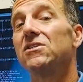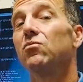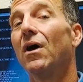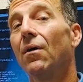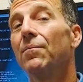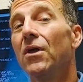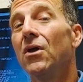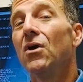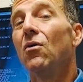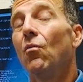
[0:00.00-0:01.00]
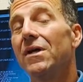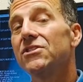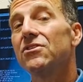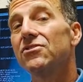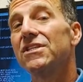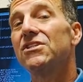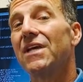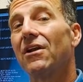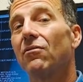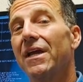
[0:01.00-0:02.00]
Well, once there's
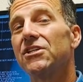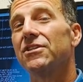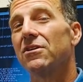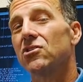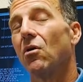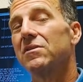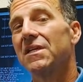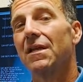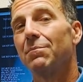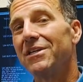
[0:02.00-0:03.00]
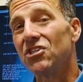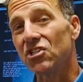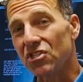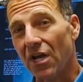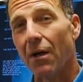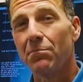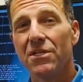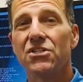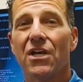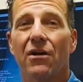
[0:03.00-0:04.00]
degeneration, there's always going to be some
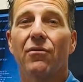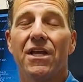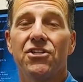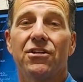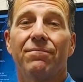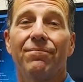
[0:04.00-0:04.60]
degeneration.